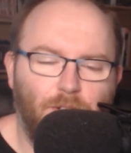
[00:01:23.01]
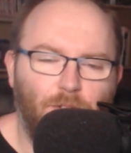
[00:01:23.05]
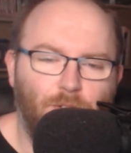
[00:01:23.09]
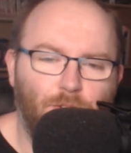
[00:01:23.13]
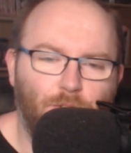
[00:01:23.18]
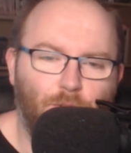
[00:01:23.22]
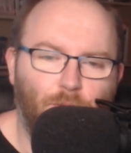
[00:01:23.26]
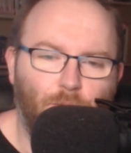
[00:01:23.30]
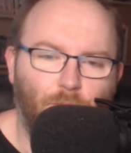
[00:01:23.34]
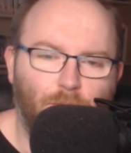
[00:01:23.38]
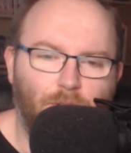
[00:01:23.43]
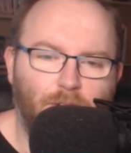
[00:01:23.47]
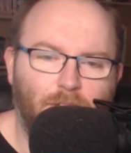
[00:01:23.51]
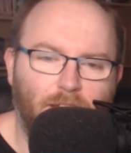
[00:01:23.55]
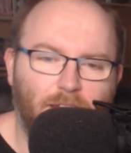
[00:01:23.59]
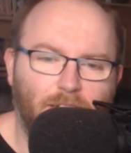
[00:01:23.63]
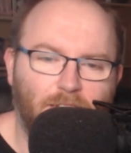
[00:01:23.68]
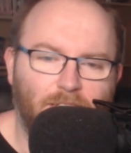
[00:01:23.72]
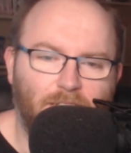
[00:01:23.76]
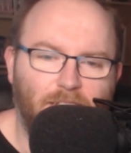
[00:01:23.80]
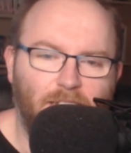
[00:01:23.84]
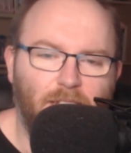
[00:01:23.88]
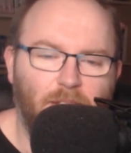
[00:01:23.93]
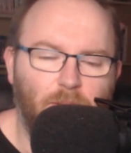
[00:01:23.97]
whose whole thing
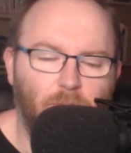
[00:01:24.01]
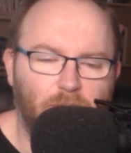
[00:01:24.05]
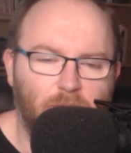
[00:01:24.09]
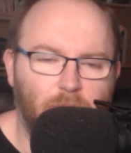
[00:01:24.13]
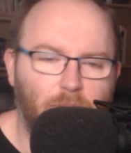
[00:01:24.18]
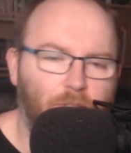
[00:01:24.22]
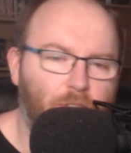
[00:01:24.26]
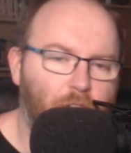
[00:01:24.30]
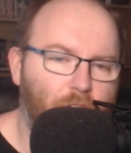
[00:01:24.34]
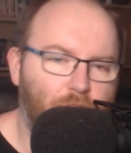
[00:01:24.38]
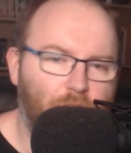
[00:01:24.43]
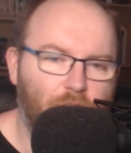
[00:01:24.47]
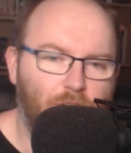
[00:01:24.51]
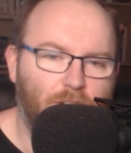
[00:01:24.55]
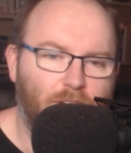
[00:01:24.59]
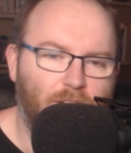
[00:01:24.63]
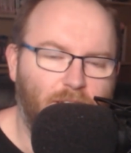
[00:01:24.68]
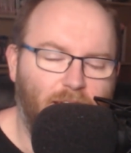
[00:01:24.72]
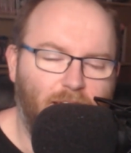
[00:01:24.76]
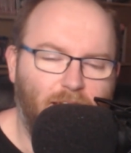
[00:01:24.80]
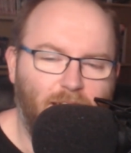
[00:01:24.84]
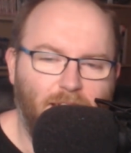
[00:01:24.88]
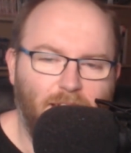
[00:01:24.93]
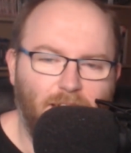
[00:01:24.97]
is that he was a magician
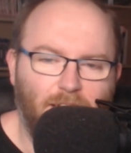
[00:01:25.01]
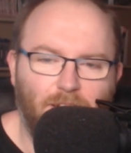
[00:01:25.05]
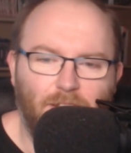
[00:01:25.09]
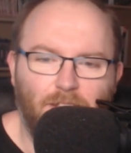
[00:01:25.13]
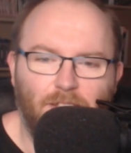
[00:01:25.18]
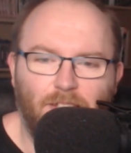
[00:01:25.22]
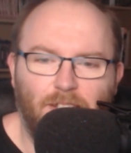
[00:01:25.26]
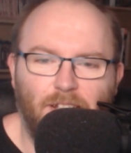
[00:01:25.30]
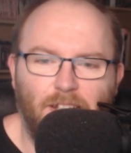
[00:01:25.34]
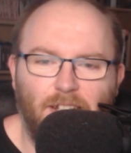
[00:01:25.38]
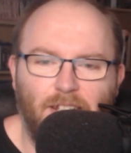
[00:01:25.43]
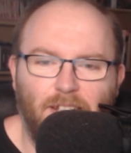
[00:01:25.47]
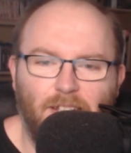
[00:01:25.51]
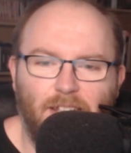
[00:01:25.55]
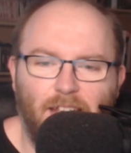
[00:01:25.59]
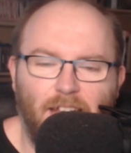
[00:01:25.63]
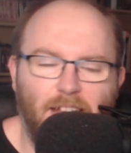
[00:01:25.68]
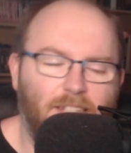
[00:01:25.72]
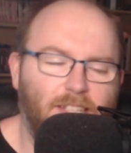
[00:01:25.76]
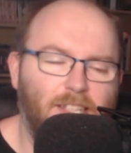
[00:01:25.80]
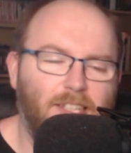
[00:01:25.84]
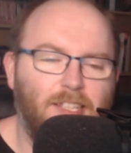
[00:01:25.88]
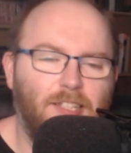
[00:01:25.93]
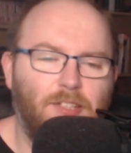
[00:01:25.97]
and he
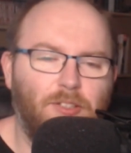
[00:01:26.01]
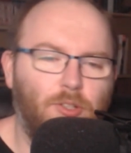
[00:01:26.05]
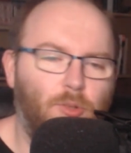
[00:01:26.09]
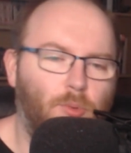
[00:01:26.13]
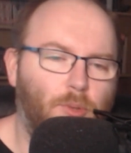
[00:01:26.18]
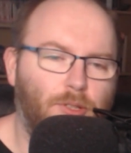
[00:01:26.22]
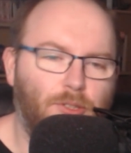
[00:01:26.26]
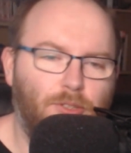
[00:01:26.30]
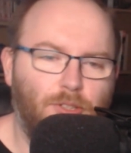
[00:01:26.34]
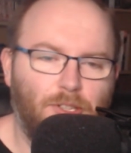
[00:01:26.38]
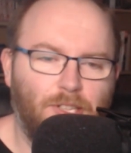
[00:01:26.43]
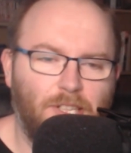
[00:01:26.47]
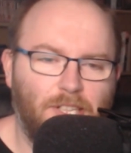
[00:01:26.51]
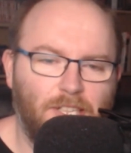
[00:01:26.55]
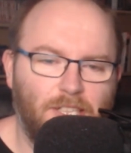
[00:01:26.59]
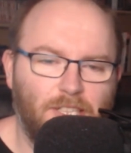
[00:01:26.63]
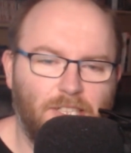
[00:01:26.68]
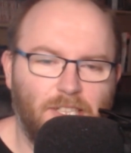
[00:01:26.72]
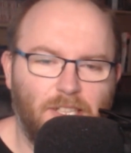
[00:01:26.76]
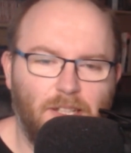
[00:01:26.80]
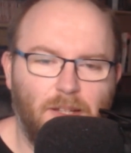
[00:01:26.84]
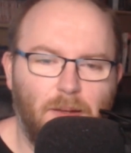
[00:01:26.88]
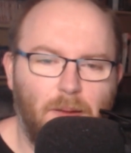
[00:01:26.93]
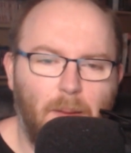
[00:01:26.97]
hated that no one took
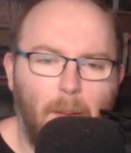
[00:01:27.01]
his